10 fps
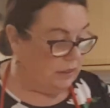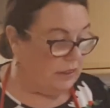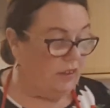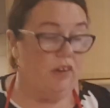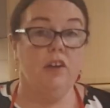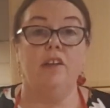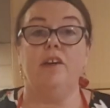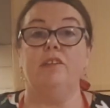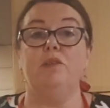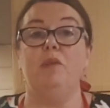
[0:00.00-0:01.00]
So I know
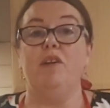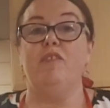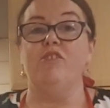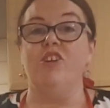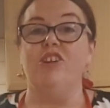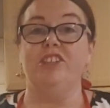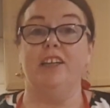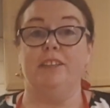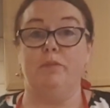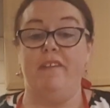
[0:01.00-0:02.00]
that was a bit of a rush.
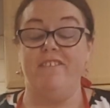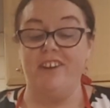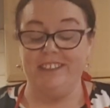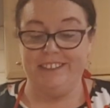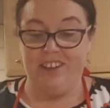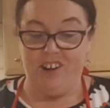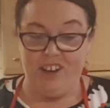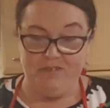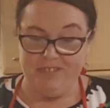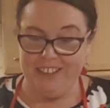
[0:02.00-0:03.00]
It's my first
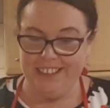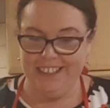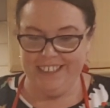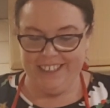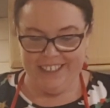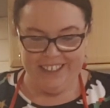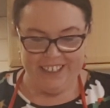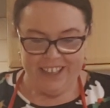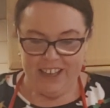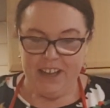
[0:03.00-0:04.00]
time.
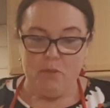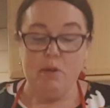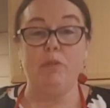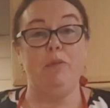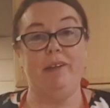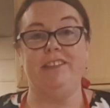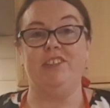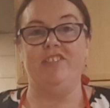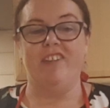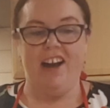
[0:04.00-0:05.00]
Probably a bit
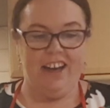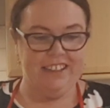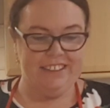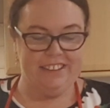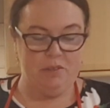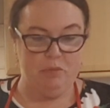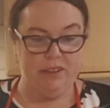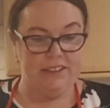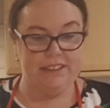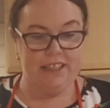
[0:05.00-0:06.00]
too fast, but
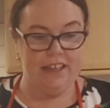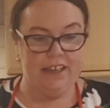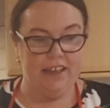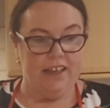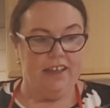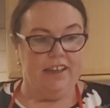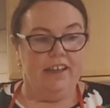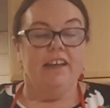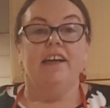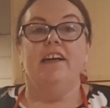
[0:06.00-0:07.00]
at
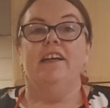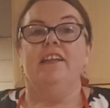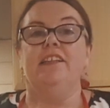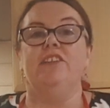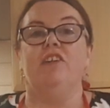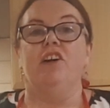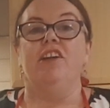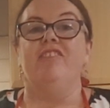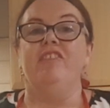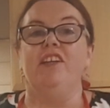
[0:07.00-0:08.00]
least you've got it
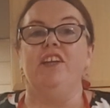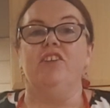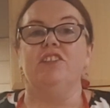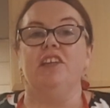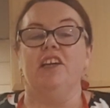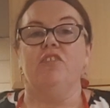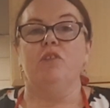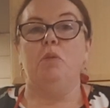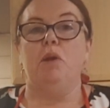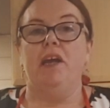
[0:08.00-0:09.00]
on video so you can
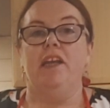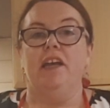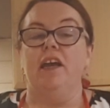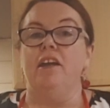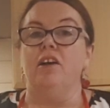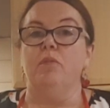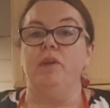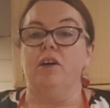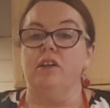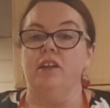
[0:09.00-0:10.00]
replay it again. I'll
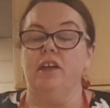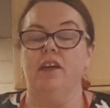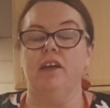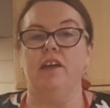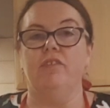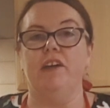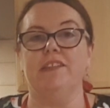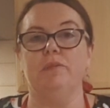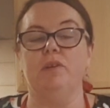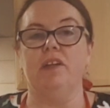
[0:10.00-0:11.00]
be on
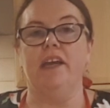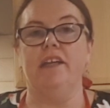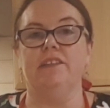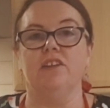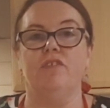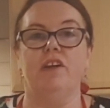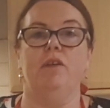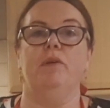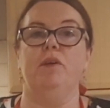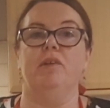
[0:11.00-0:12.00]
Facebook later if
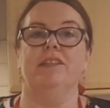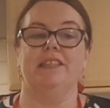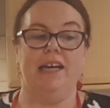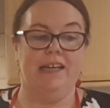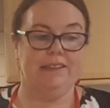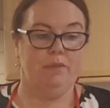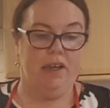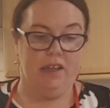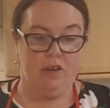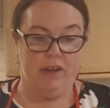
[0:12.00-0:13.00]
anybody wants to ask me
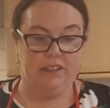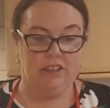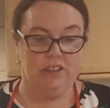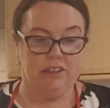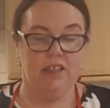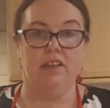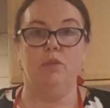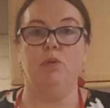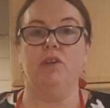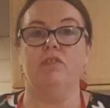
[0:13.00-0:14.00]
any questions, and I'll
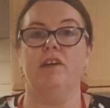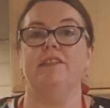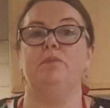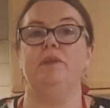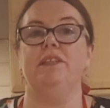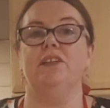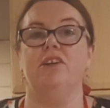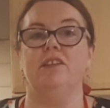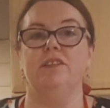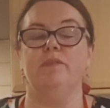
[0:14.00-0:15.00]
put the recipes
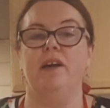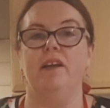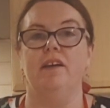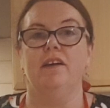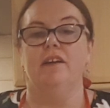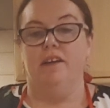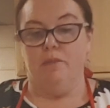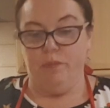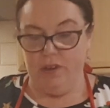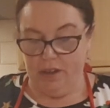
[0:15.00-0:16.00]
on as well.
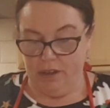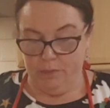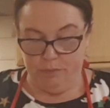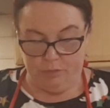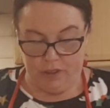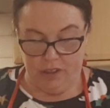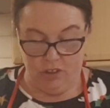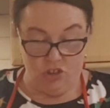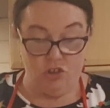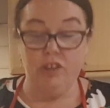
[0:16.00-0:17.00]
But
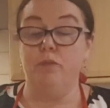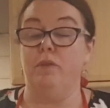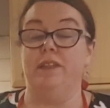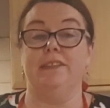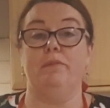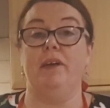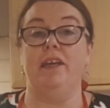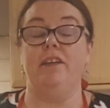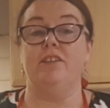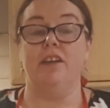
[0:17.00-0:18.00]
enjoy your
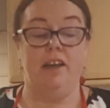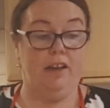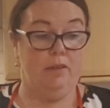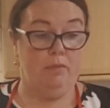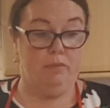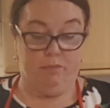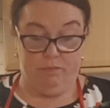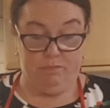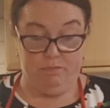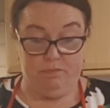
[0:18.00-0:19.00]
mincemeat and
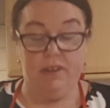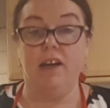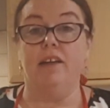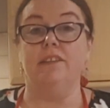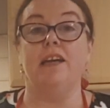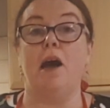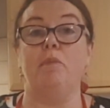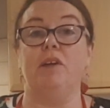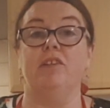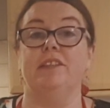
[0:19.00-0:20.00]

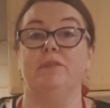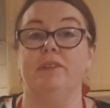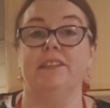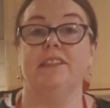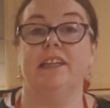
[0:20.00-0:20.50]
happy Christmas.